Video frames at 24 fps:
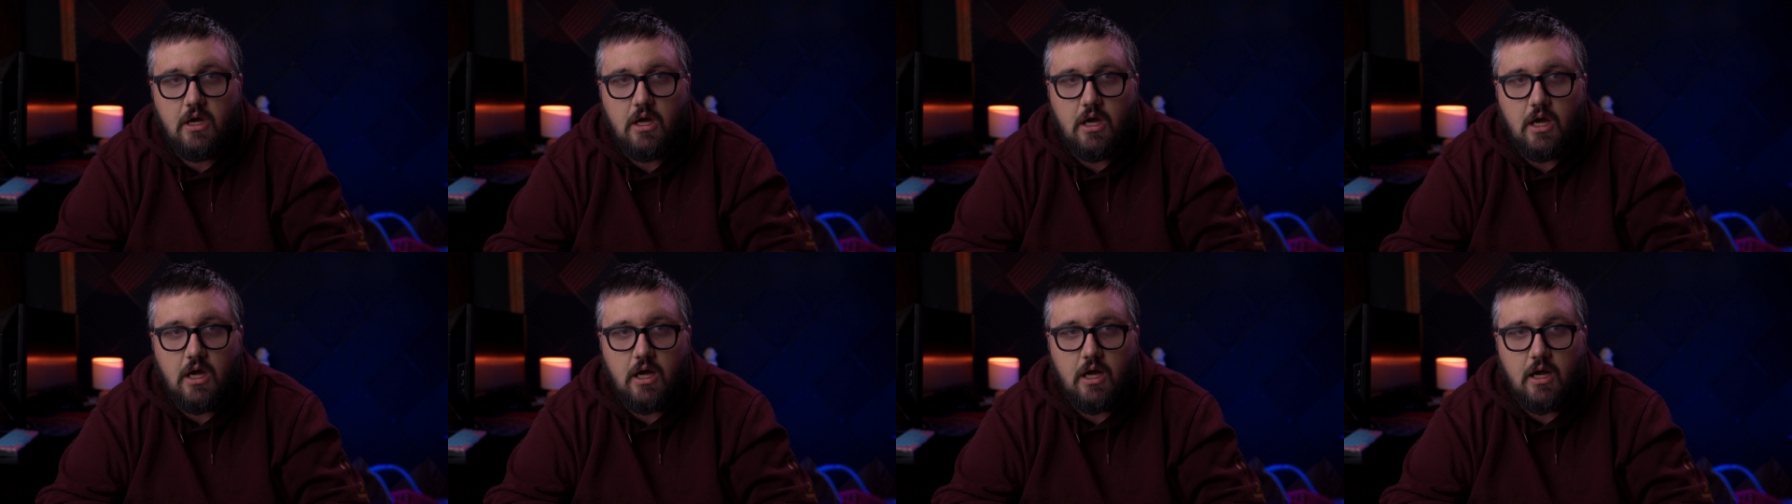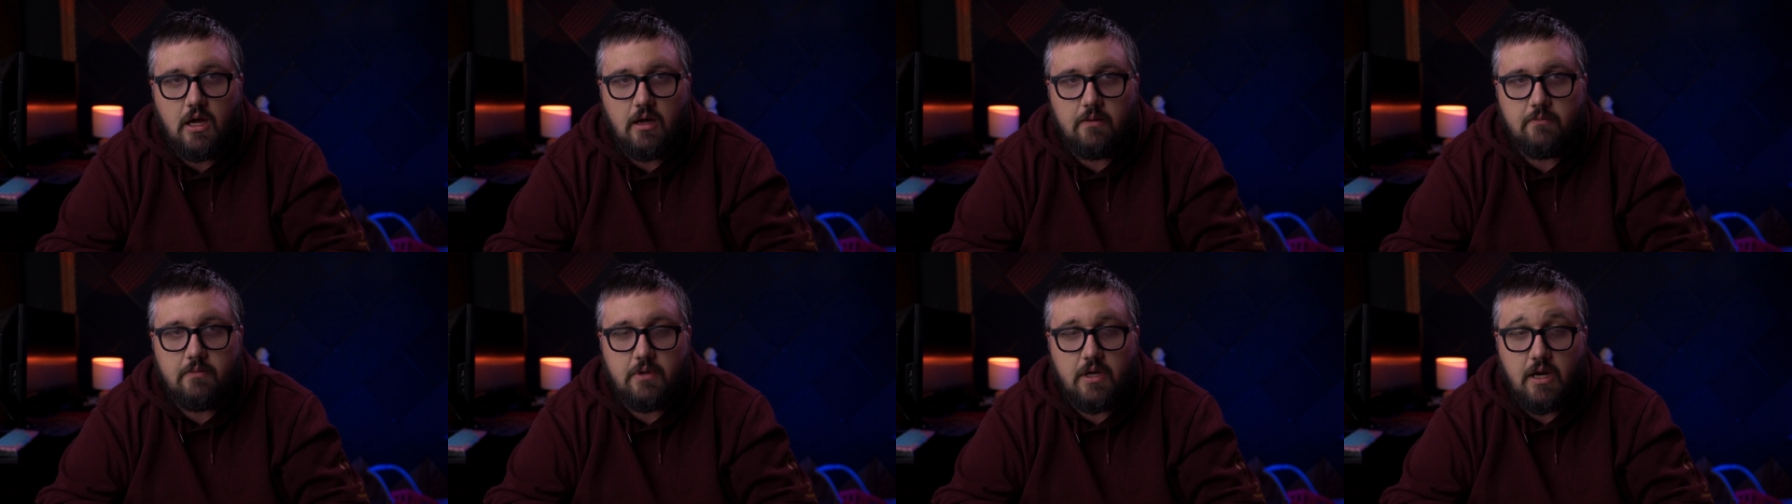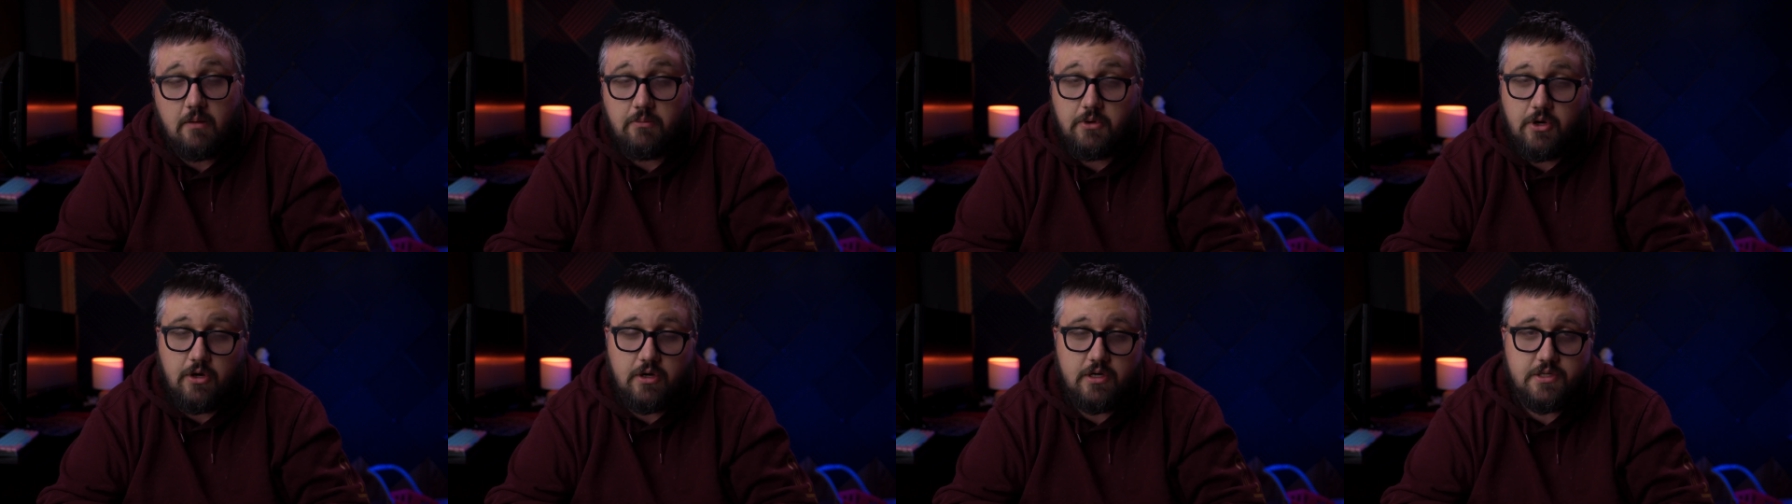Um, and
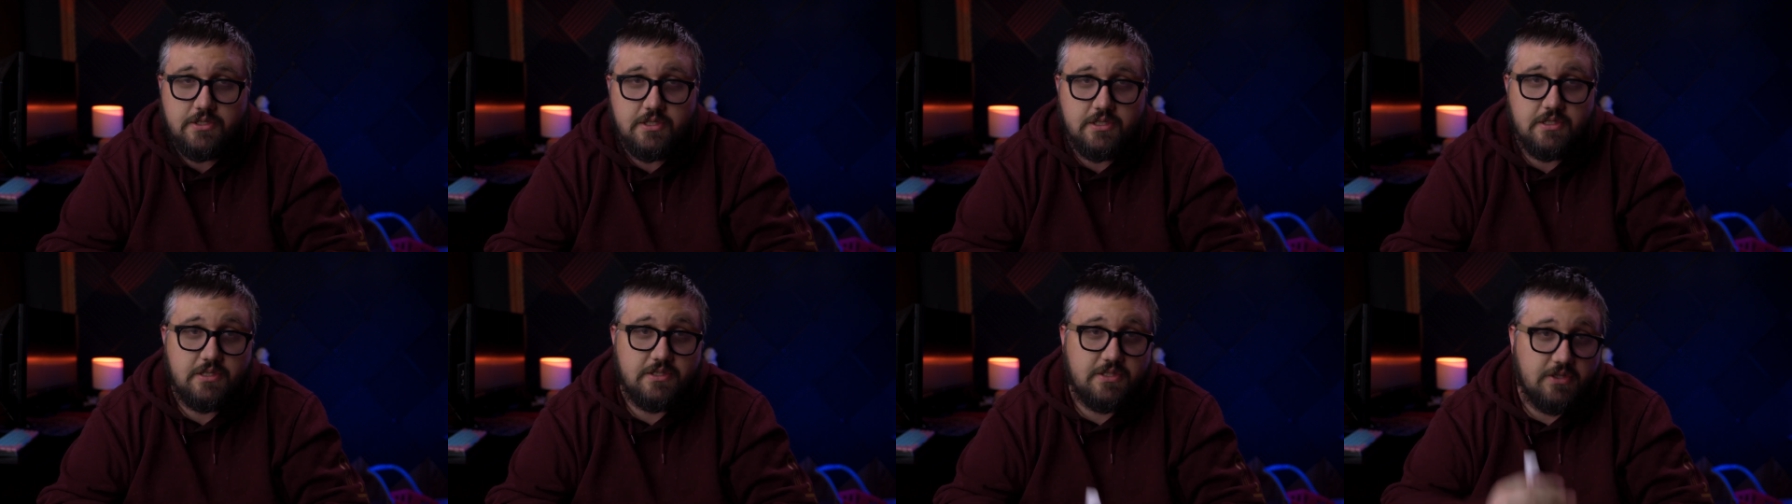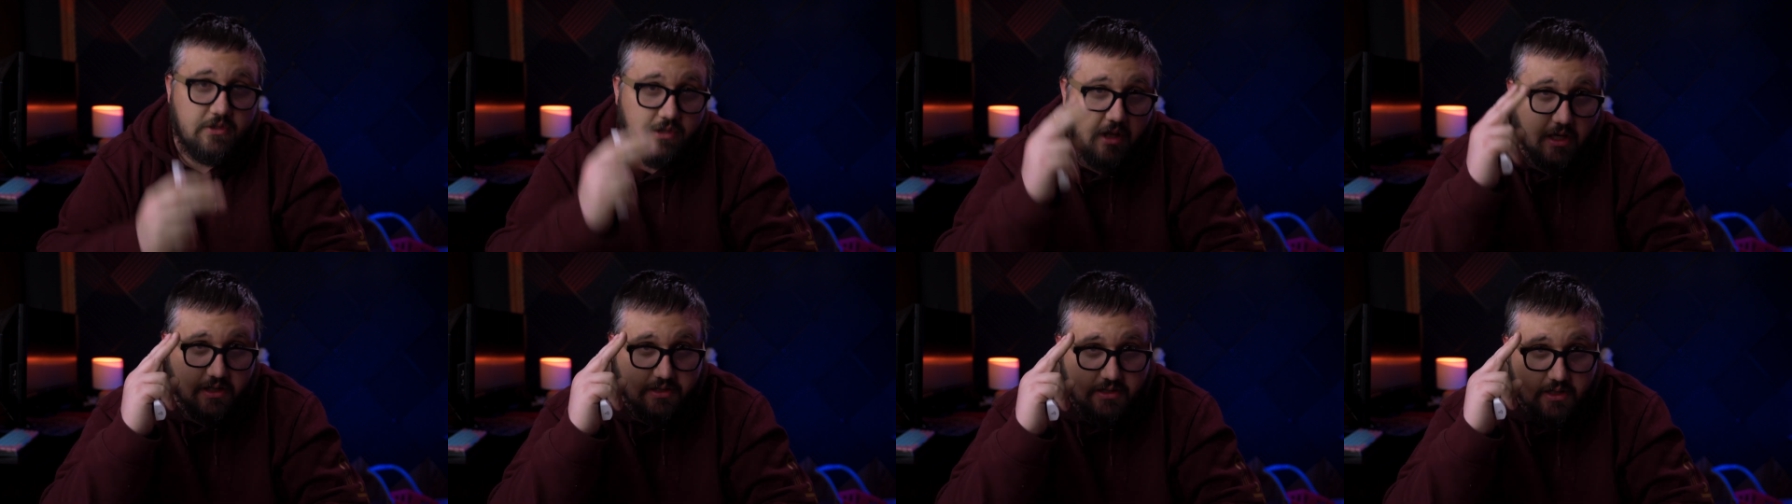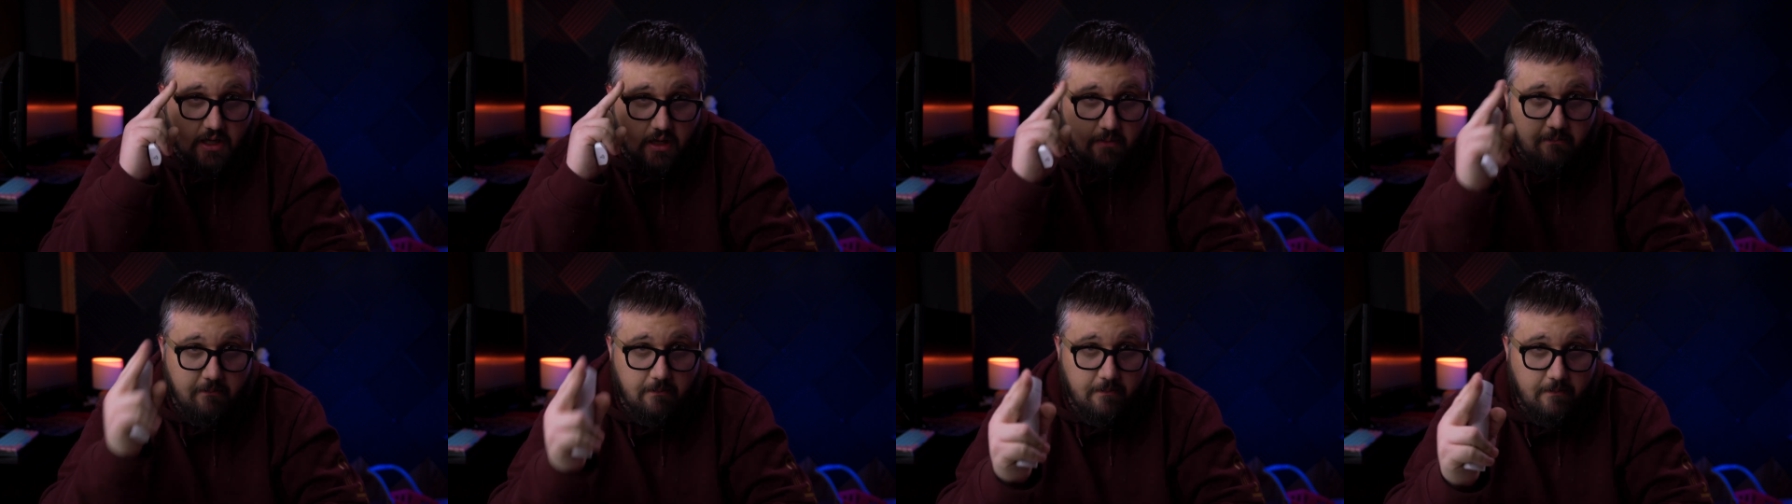I'm Curtis, and until next
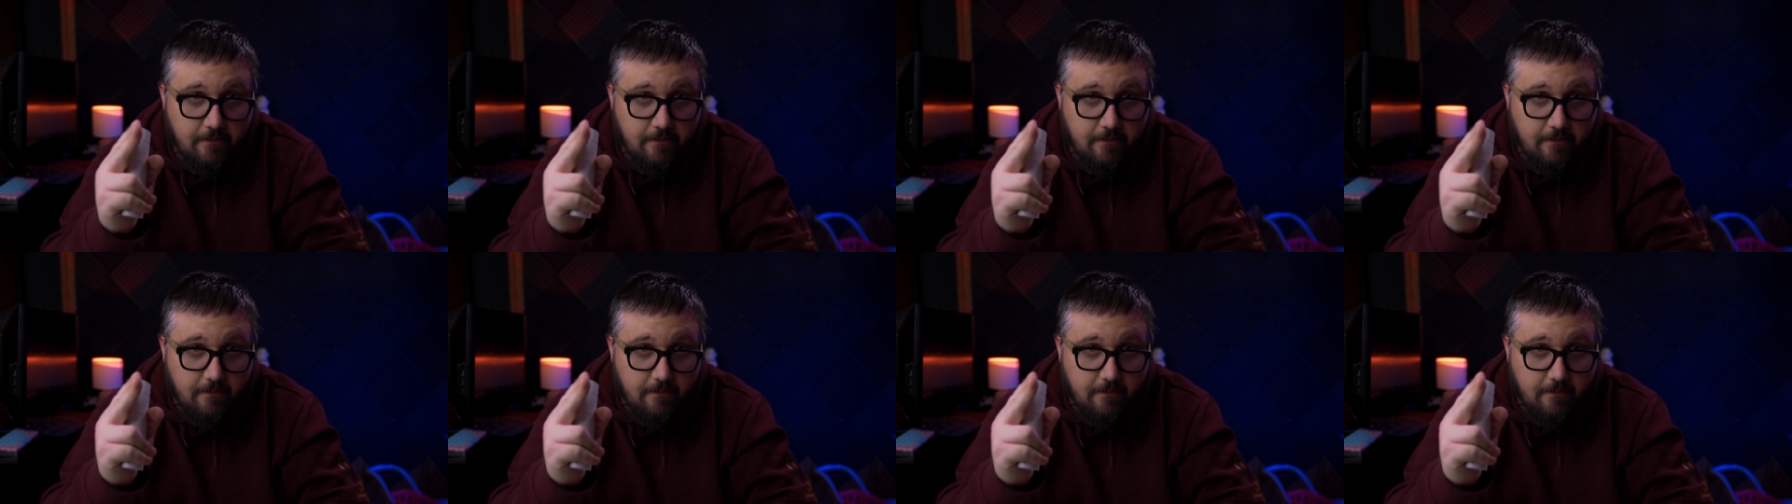time.